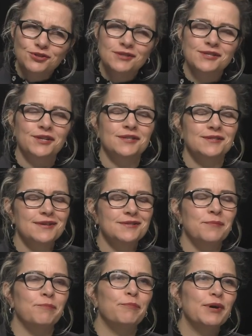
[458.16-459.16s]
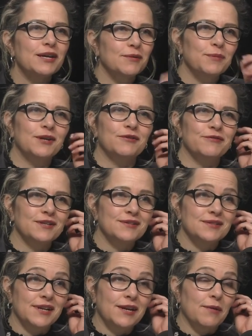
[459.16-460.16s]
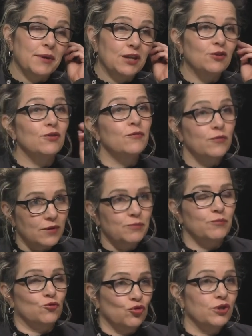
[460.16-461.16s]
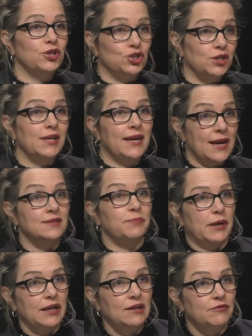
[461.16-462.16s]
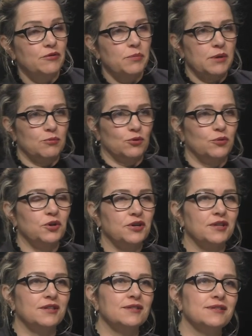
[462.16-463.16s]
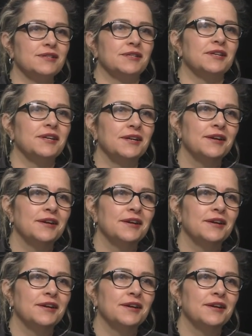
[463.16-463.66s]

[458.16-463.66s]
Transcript: interesting, because that's a big benefit, isn't it? I mean, traditionally has been for people who work in the city.